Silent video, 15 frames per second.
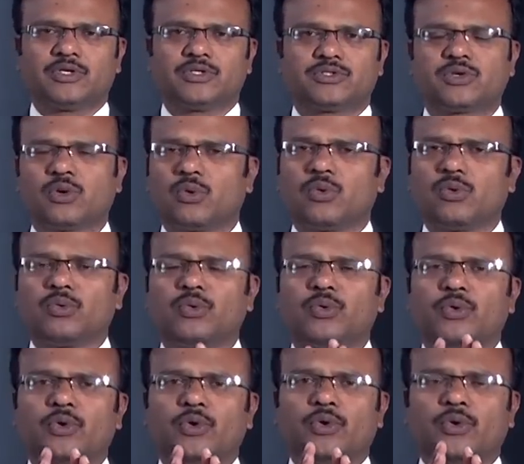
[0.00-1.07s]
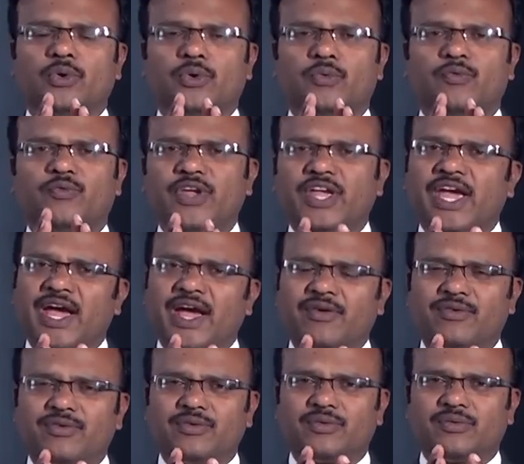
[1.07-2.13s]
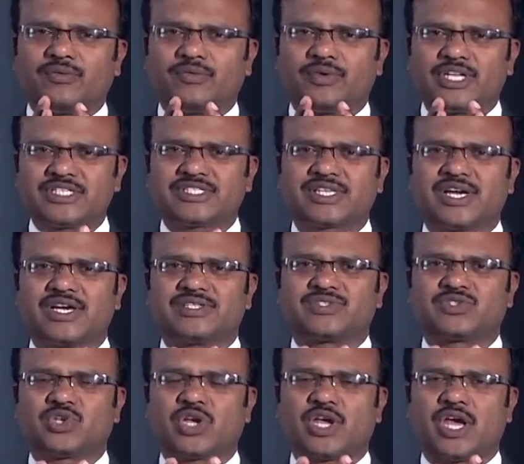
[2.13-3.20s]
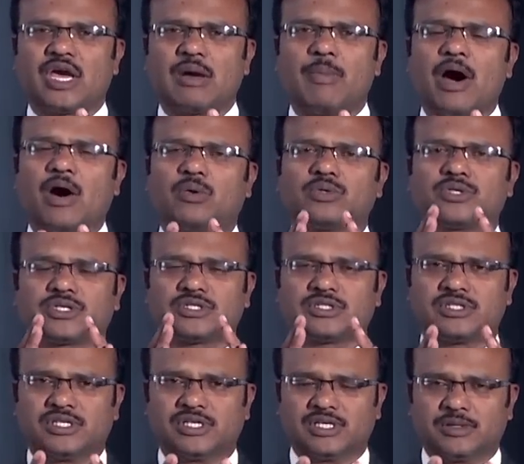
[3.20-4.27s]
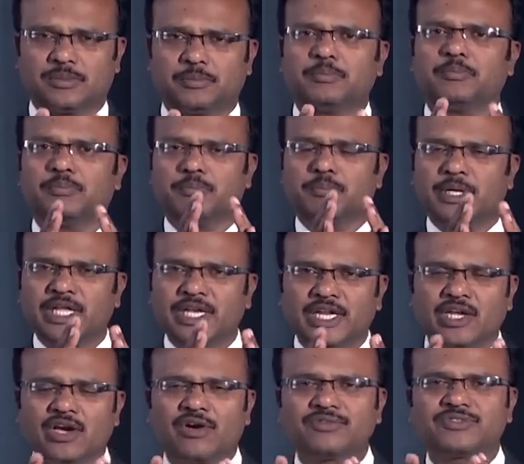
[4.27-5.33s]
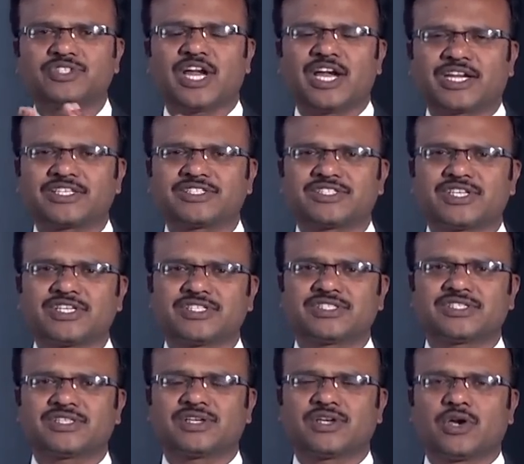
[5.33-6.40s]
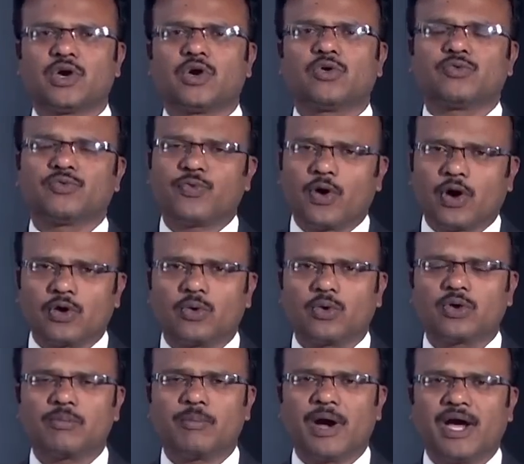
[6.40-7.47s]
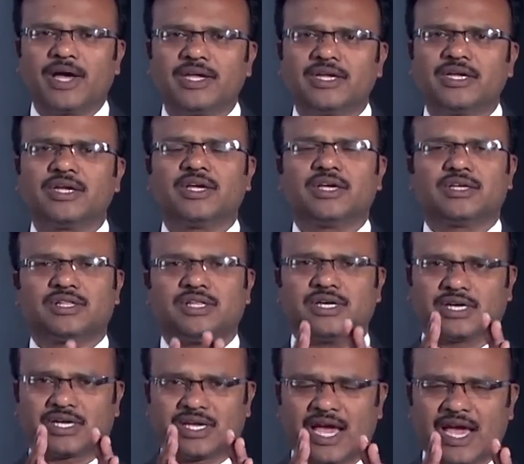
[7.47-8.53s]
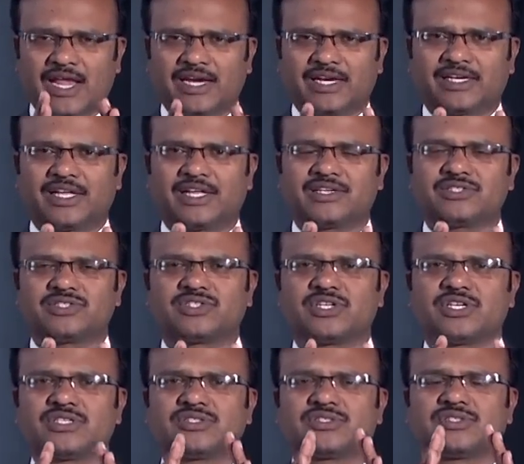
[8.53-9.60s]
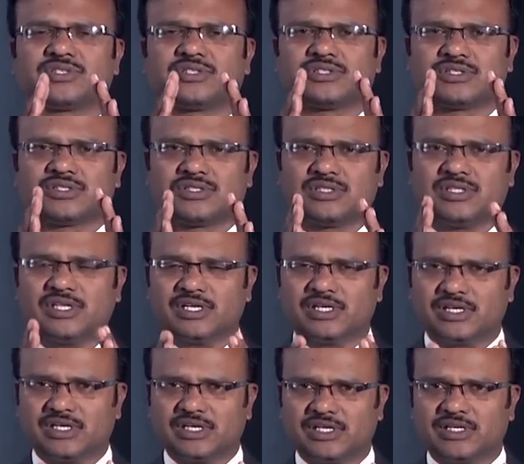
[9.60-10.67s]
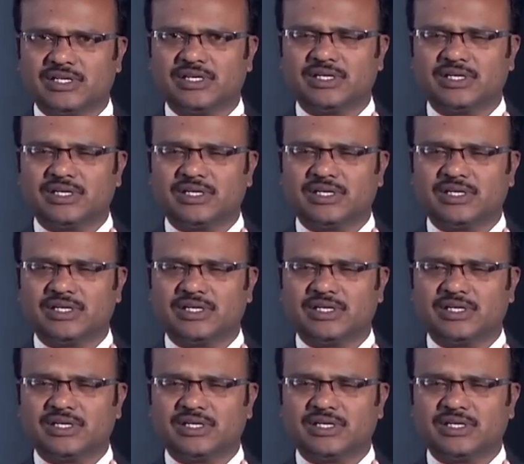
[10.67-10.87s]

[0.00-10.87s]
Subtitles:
So, we have discussed about the meaning of statistics, followed by the characteristics, the